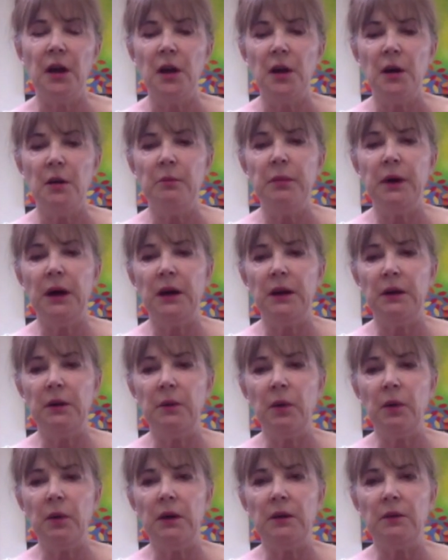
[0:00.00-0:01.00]
But
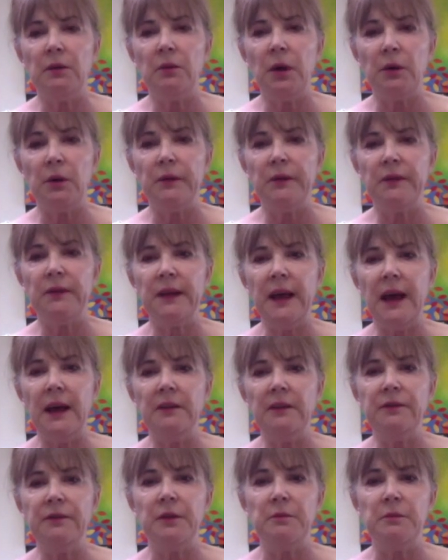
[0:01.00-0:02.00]
what was
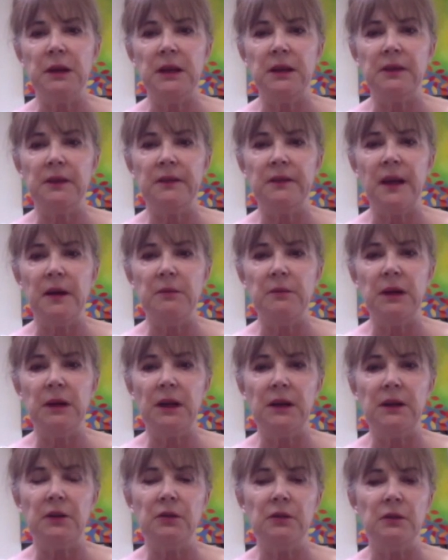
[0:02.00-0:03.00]
sad for me is that meant
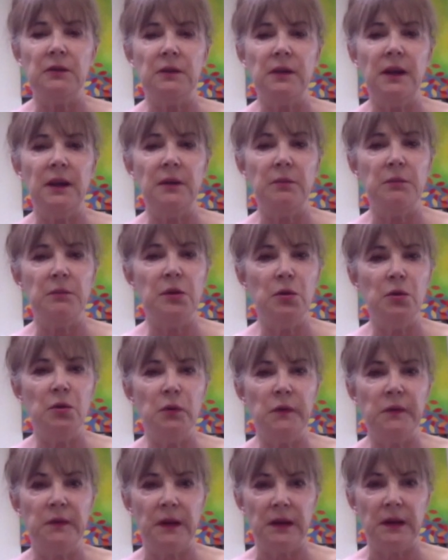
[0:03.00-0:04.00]
I couldn't take
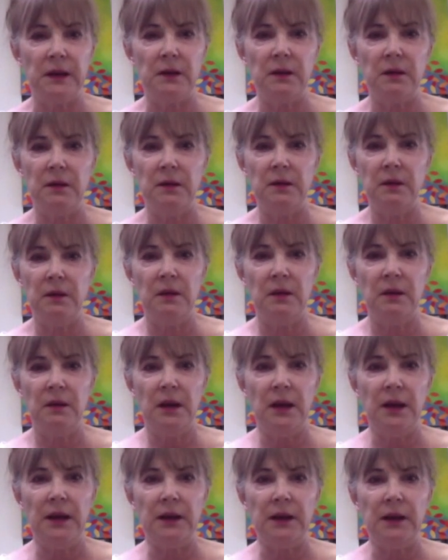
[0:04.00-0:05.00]
music,
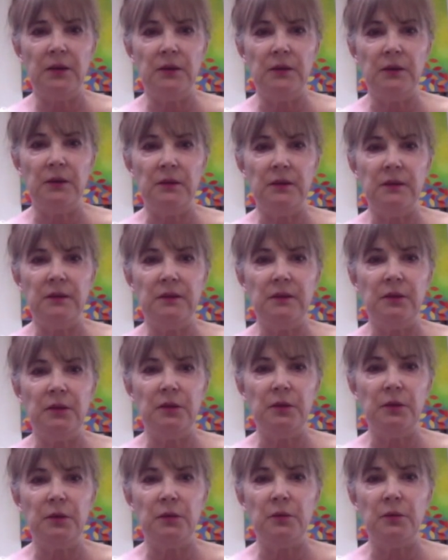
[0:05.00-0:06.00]
and I couldn't
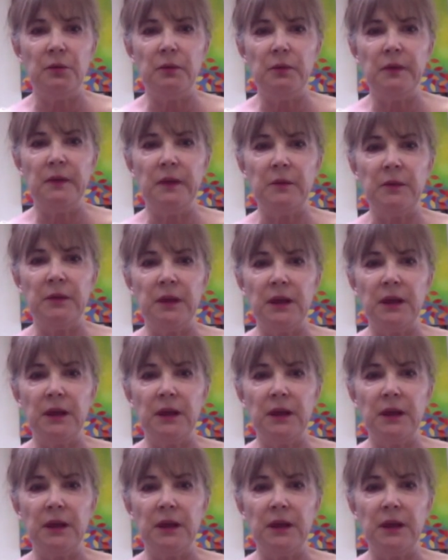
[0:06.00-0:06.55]
do some of the